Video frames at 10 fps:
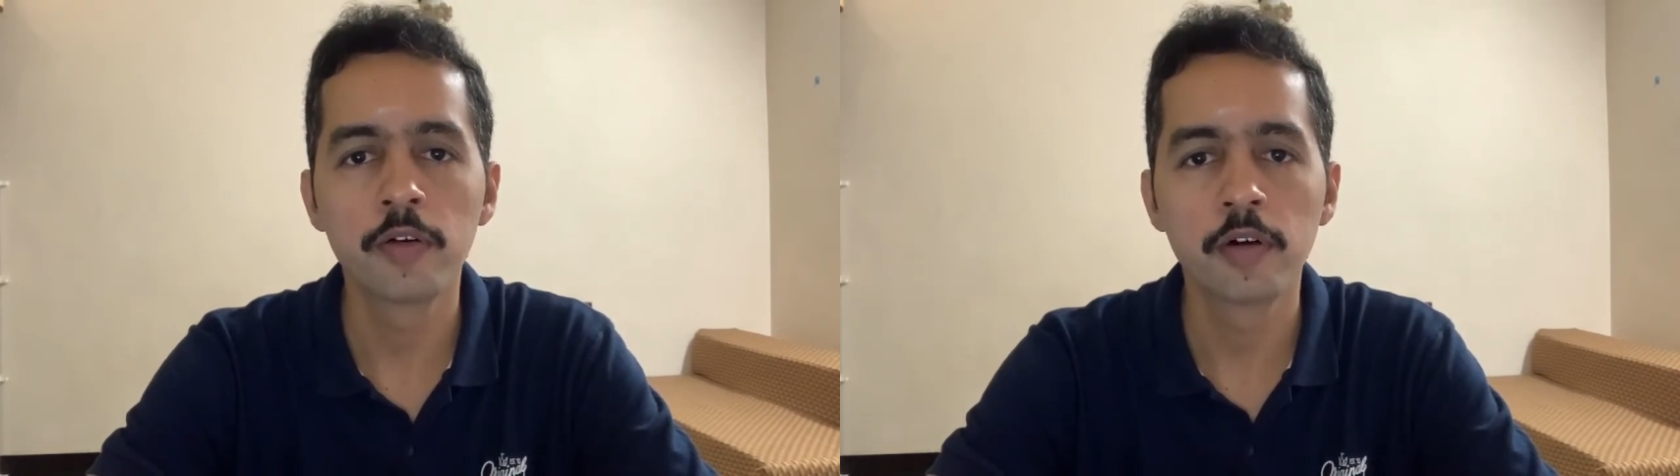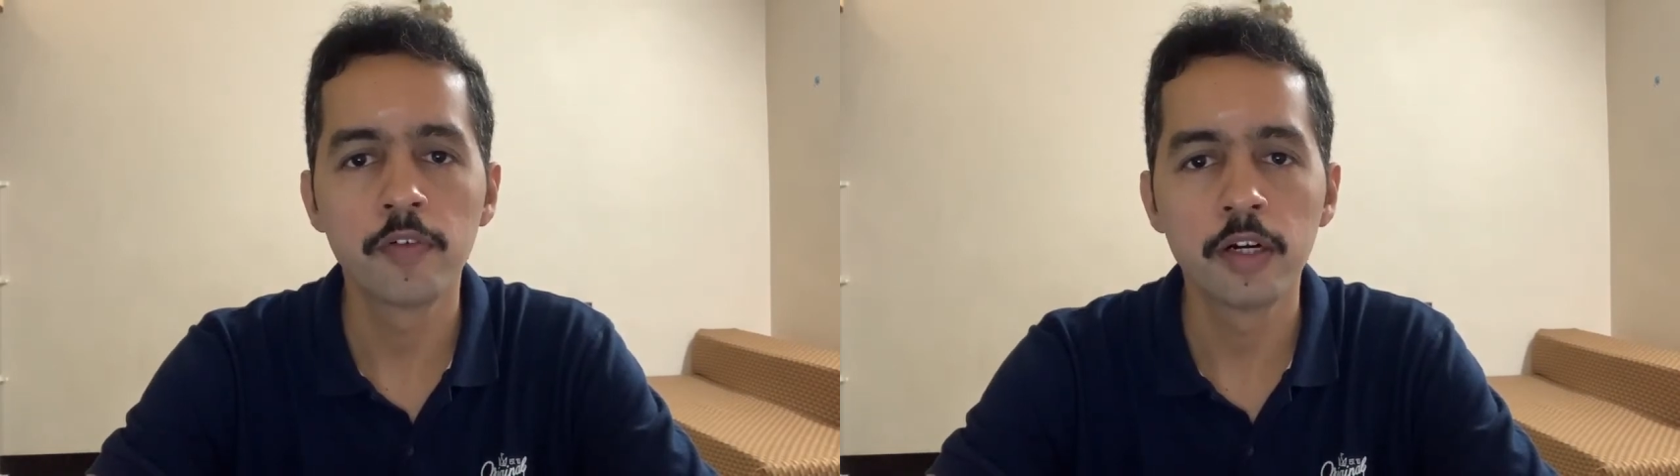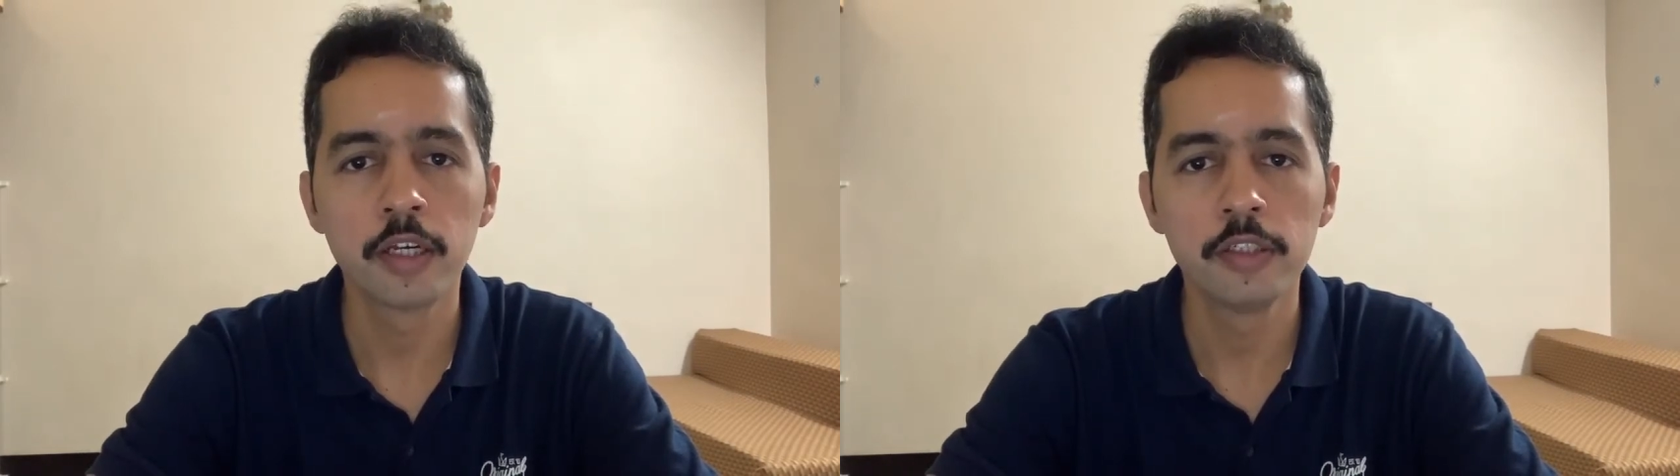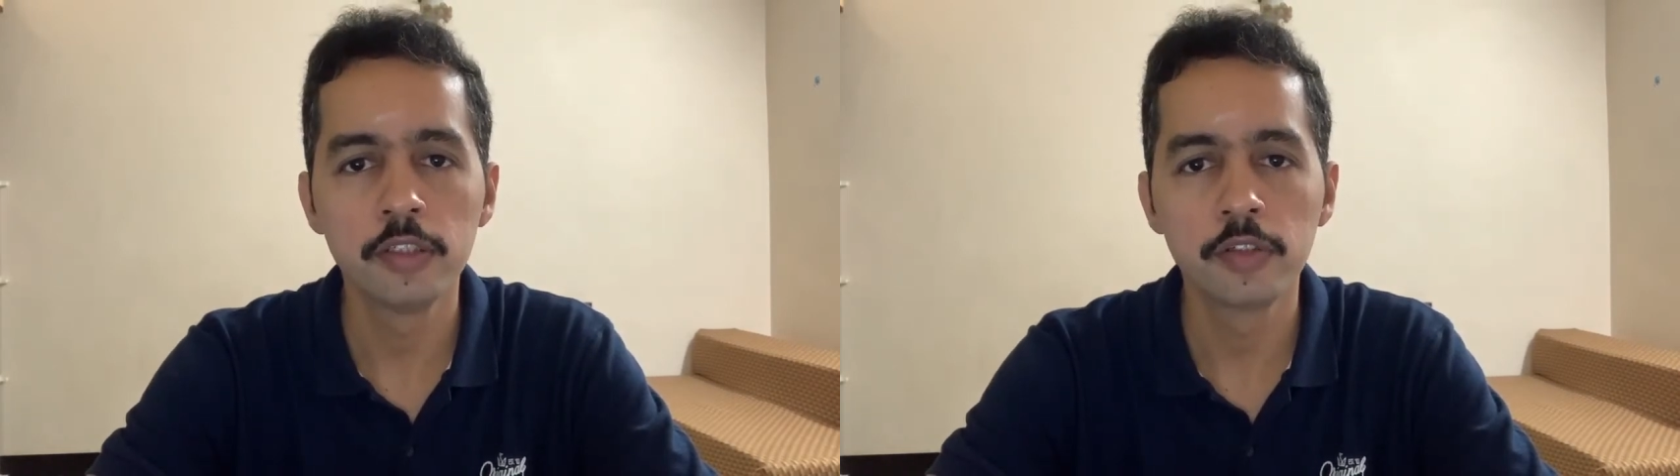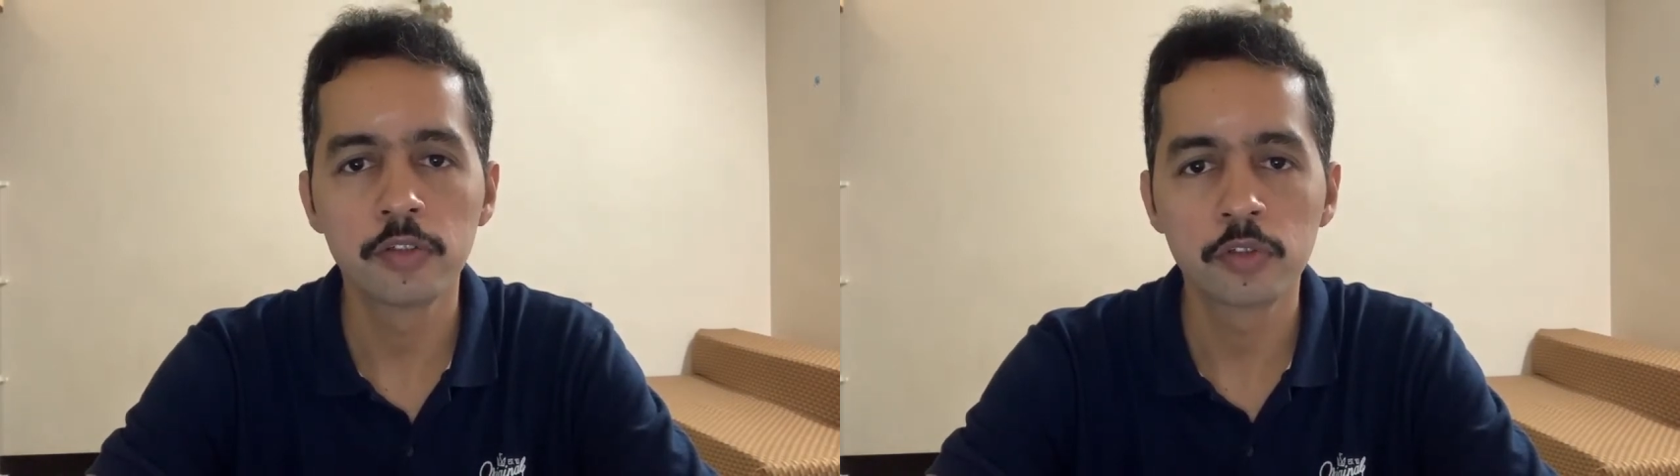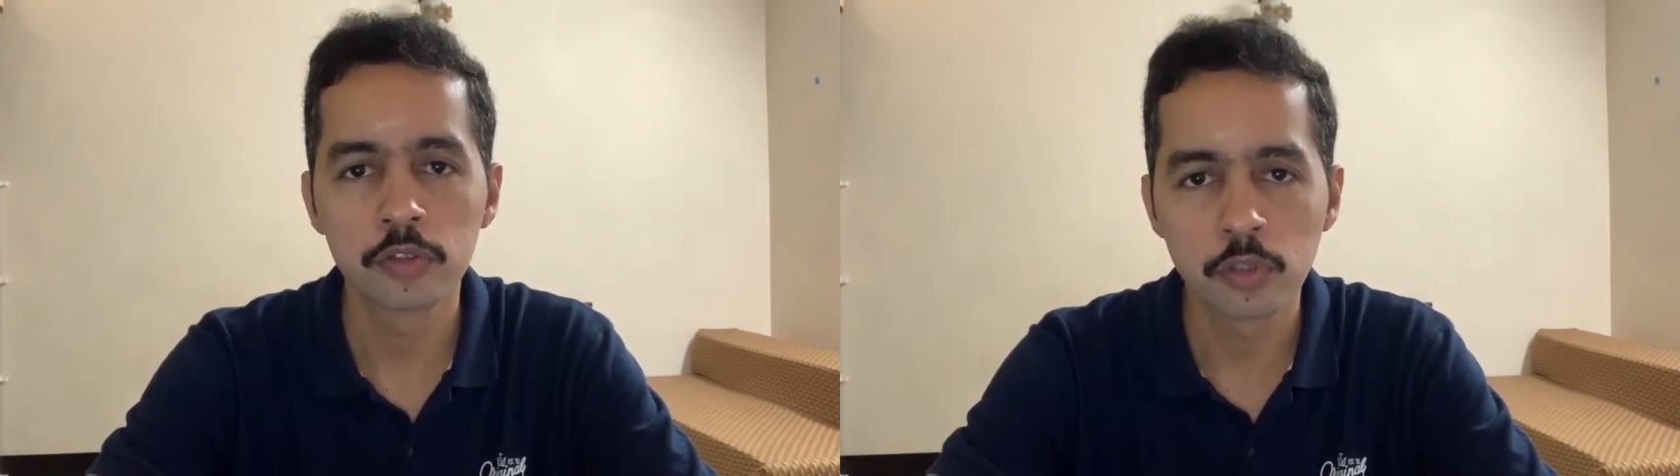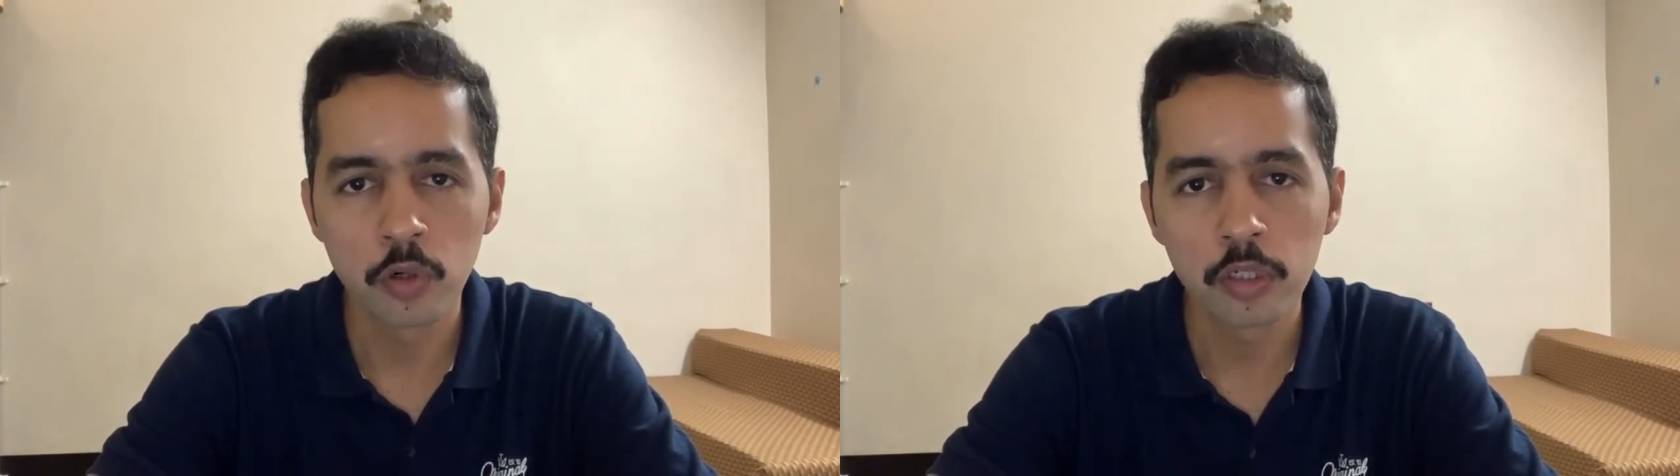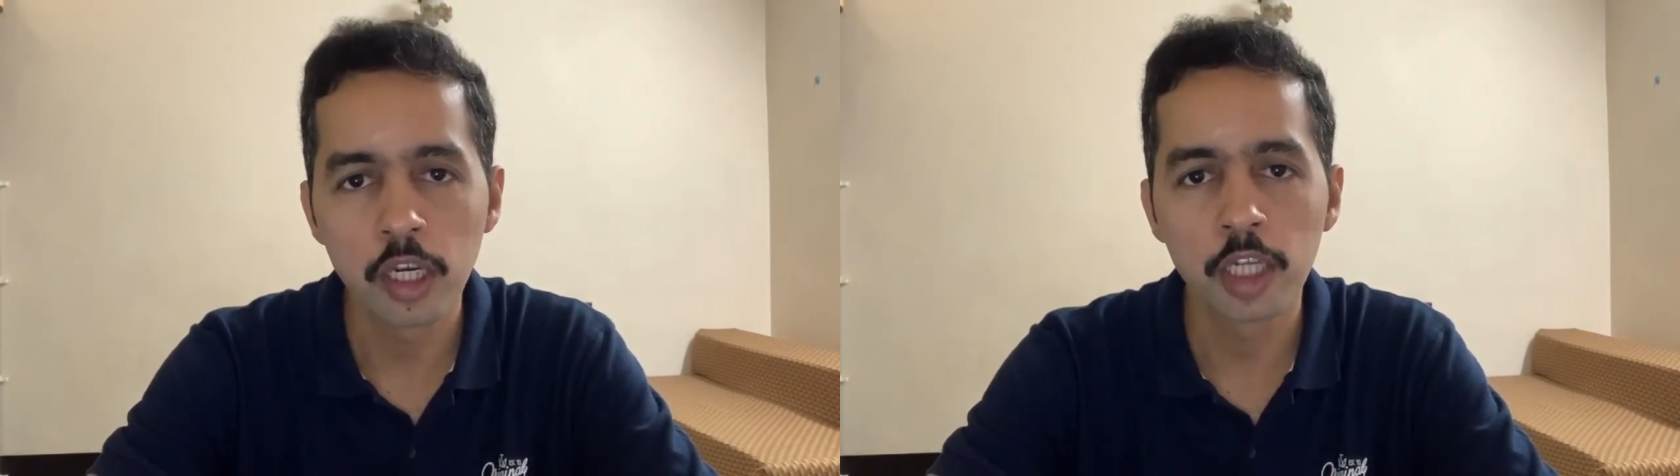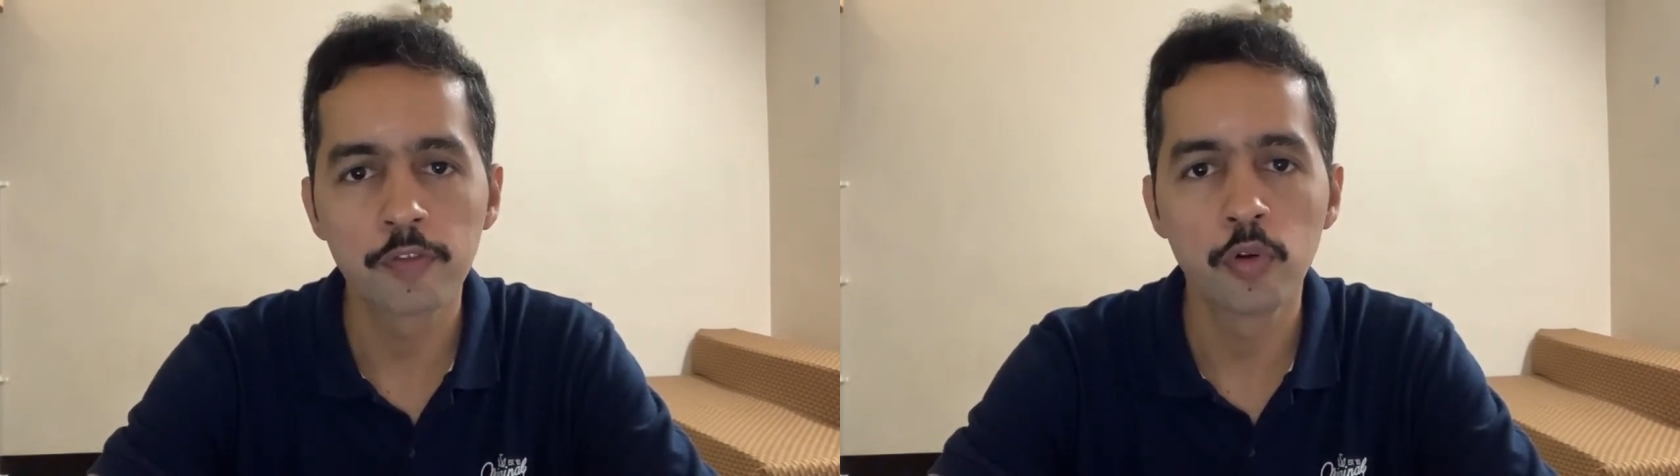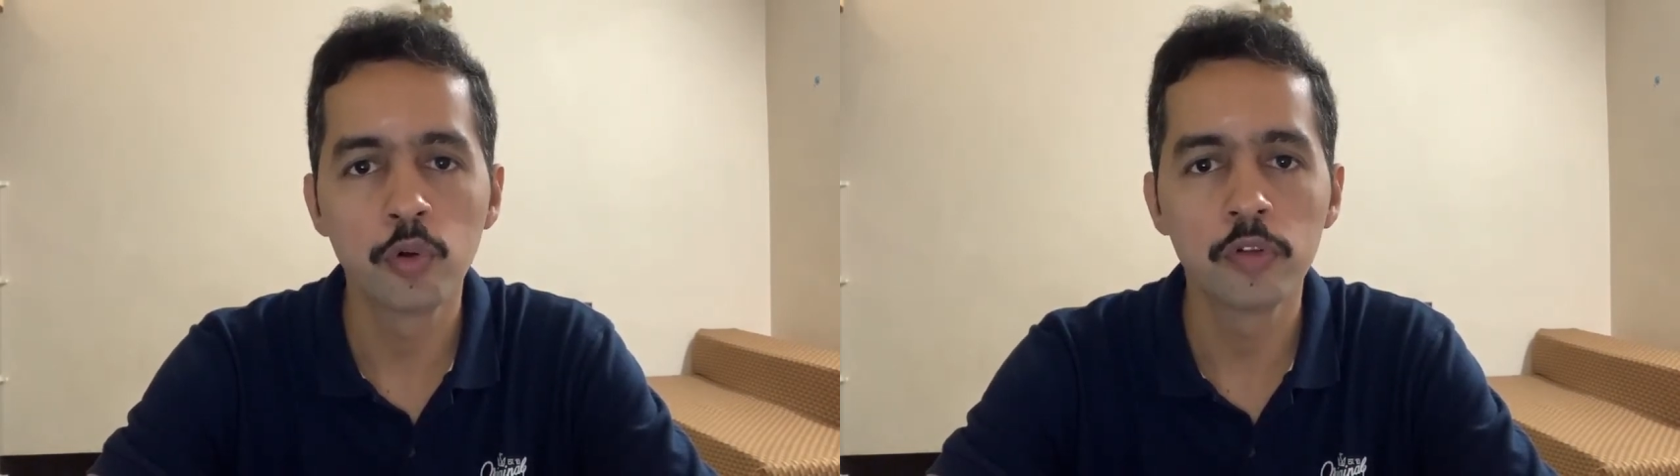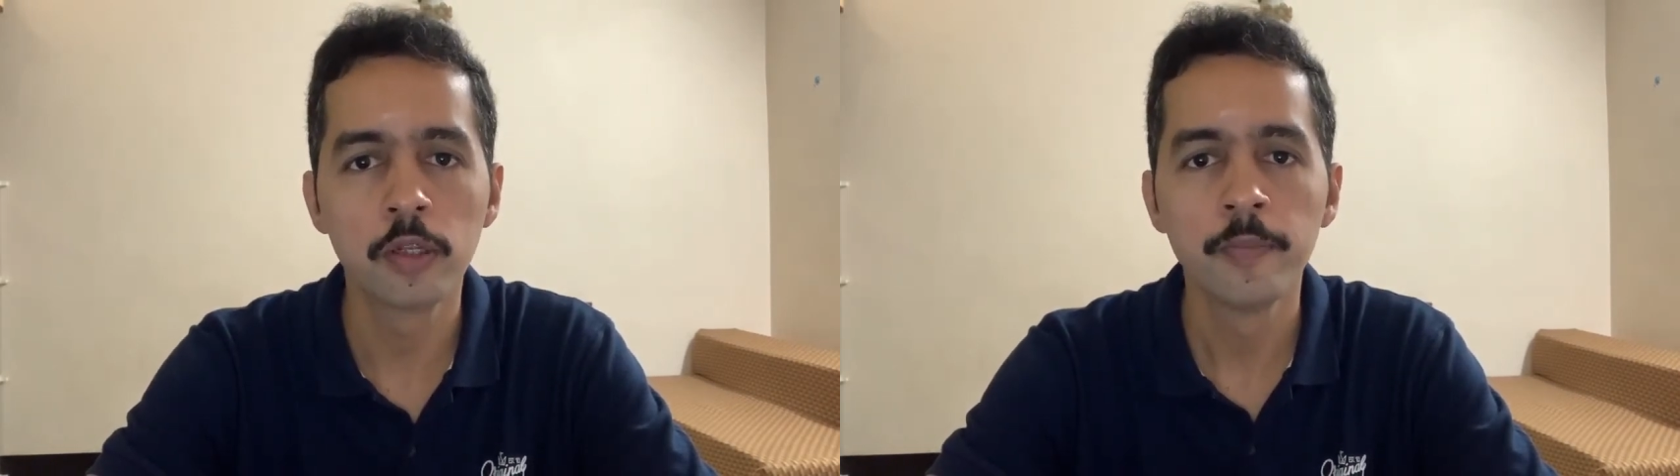advantages, strong cash flows,